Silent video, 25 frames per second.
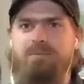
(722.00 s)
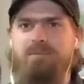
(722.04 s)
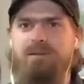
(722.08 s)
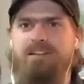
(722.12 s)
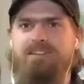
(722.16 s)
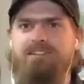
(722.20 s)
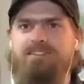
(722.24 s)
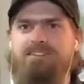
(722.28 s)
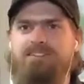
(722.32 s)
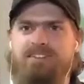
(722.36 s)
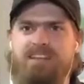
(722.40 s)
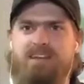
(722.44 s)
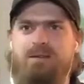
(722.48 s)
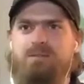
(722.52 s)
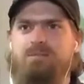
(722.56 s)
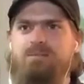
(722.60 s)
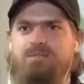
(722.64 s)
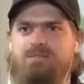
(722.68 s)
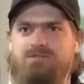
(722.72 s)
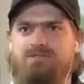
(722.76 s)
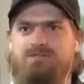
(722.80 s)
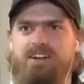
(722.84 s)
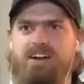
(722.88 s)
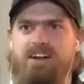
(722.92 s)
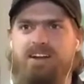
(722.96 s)
it
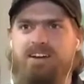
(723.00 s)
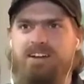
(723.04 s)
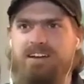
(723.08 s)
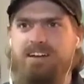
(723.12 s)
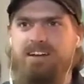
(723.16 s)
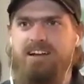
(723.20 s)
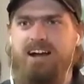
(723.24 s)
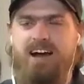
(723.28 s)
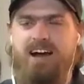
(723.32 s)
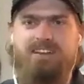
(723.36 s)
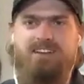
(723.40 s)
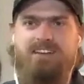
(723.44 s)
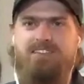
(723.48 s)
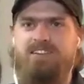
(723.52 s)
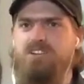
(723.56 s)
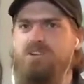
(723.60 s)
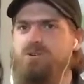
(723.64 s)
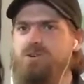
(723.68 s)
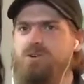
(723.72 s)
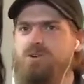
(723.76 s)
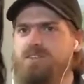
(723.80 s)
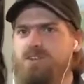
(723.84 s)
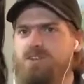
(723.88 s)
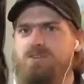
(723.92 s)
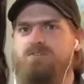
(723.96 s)
seems very godly. And then
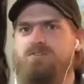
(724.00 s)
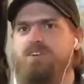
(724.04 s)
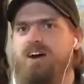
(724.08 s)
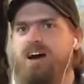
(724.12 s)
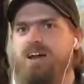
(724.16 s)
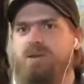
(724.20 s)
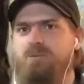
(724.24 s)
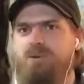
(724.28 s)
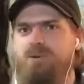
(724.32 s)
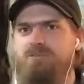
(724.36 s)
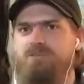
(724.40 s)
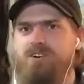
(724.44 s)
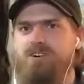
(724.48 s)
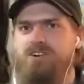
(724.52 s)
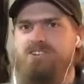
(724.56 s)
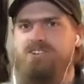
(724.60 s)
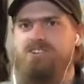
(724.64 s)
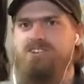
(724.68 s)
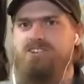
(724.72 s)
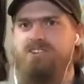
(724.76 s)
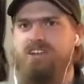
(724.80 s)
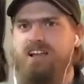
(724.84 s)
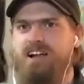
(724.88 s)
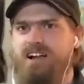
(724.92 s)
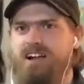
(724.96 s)
you find one verse
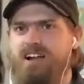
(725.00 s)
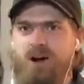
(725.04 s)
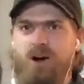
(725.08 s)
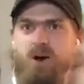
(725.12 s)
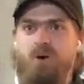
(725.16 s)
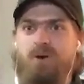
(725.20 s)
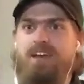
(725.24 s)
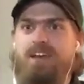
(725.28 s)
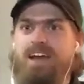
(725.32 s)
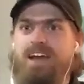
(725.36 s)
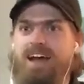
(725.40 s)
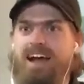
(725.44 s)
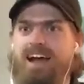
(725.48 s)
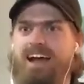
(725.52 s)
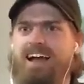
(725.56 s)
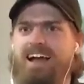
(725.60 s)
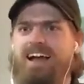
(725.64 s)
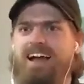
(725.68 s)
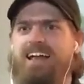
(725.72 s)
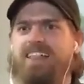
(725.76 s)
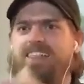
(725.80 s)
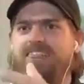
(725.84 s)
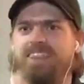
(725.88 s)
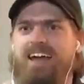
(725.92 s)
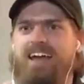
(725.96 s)
and you're like, oh yeah,
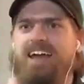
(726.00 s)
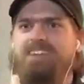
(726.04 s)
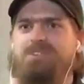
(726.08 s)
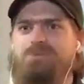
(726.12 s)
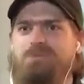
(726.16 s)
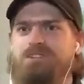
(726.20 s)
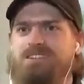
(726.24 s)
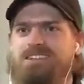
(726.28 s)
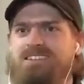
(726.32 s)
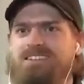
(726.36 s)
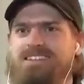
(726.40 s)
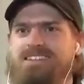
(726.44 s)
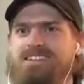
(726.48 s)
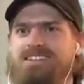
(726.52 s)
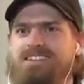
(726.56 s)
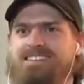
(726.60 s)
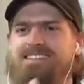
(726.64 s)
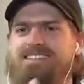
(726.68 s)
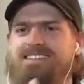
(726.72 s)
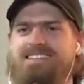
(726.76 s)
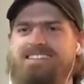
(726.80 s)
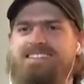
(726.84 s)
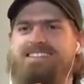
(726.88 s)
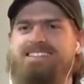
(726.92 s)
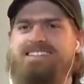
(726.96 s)
that's what this is.
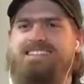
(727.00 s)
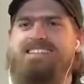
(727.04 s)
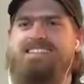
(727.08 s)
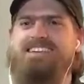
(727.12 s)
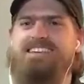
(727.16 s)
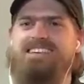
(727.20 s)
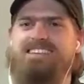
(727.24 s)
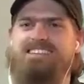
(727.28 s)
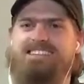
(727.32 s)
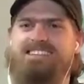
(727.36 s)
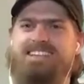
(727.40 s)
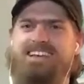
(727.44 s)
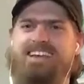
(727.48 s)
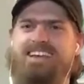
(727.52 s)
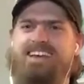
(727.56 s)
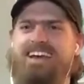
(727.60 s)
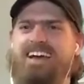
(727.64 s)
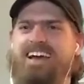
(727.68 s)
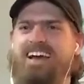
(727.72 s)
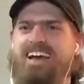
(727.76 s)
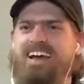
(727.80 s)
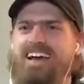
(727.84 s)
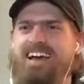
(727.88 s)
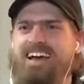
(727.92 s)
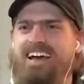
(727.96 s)
This is this.
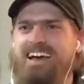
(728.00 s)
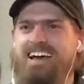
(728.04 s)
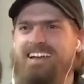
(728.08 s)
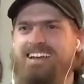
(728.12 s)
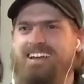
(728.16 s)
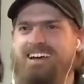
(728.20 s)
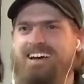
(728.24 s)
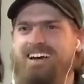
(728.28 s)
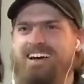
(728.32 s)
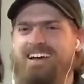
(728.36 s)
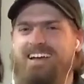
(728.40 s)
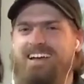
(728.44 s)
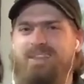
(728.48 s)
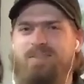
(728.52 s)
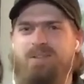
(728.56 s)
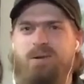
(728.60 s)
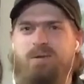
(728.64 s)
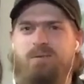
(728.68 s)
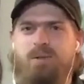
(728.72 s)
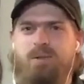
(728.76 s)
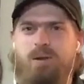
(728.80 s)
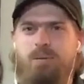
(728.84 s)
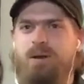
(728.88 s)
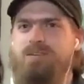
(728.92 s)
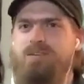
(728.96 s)
And
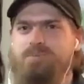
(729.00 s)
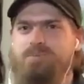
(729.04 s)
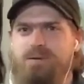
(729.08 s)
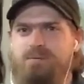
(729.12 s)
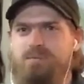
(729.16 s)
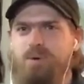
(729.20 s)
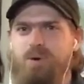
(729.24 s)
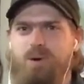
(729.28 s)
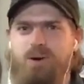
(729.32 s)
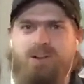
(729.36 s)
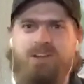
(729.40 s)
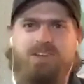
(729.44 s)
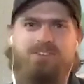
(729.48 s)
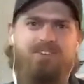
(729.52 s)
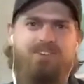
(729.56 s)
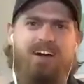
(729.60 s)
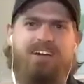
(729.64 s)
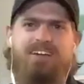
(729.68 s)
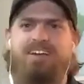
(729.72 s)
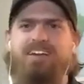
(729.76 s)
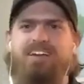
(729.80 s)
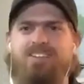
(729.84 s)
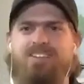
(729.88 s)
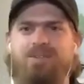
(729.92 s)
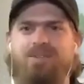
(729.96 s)
there must be more. And you
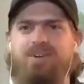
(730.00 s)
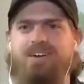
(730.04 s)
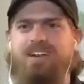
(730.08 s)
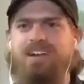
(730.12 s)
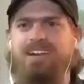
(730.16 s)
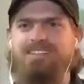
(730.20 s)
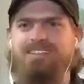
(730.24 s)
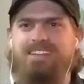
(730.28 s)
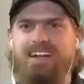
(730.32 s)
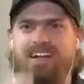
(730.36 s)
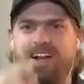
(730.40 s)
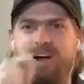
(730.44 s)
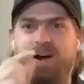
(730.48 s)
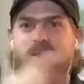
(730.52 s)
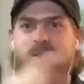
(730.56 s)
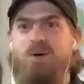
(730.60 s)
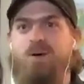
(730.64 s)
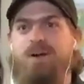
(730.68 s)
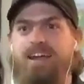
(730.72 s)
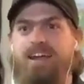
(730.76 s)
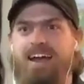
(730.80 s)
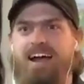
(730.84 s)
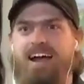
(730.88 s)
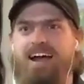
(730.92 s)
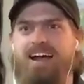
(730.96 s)
find another one and it's like, oh
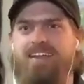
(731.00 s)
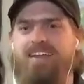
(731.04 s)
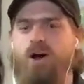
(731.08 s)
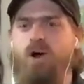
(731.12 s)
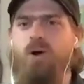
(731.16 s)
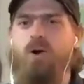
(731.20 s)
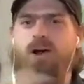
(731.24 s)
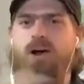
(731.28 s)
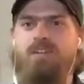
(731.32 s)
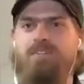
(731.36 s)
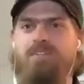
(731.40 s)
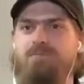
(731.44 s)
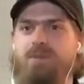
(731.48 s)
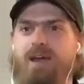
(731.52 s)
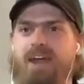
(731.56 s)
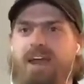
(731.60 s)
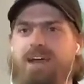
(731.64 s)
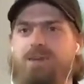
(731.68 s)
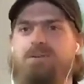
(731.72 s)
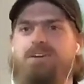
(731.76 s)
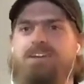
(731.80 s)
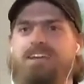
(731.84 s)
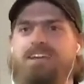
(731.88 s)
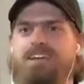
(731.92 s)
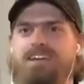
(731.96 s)
yeah. Oh, and
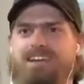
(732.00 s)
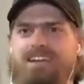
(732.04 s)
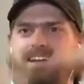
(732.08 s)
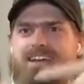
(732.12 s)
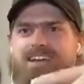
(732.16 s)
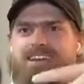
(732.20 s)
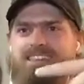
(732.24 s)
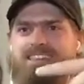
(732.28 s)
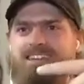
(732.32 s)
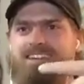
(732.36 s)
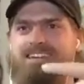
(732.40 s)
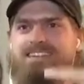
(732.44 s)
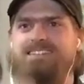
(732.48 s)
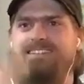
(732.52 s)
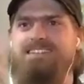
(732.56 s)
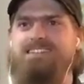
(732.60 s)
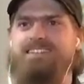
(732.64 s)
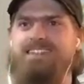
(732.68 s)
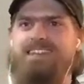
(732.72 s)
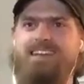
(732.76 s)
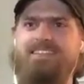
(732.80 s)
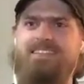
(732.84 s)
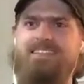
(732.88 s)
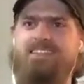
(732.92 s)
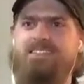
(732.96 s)
hey, we can connect these.
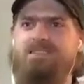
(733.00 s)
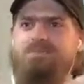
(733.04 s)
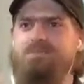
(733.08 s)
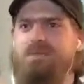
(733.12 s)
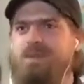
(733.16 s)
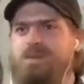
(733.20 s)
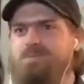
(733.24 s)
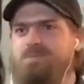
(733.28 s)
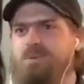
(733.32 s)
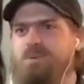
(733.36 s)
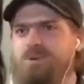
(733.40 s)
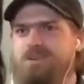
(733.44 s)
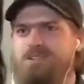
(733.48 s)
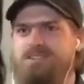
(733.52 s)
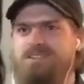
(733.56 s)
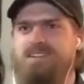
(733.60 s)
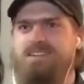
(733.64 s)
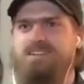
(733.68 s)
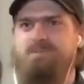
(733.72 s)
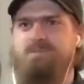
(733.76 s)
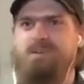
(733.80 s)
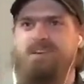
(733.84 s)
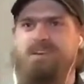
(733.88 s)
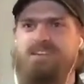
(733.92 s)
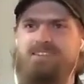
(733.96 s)
And this makes more
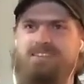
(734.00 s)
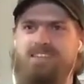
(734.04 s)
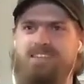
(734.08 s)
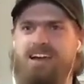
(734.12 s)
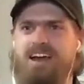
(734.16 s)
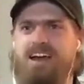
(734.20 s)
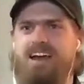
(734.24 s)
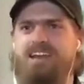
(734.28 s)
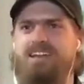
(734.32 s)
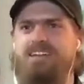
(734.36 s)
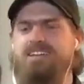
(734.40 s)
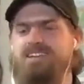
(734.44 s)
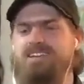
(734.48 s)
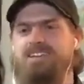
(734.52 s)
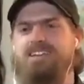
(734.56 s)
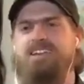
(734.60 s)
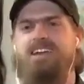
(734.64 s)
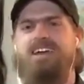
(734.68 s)
sense because of that. And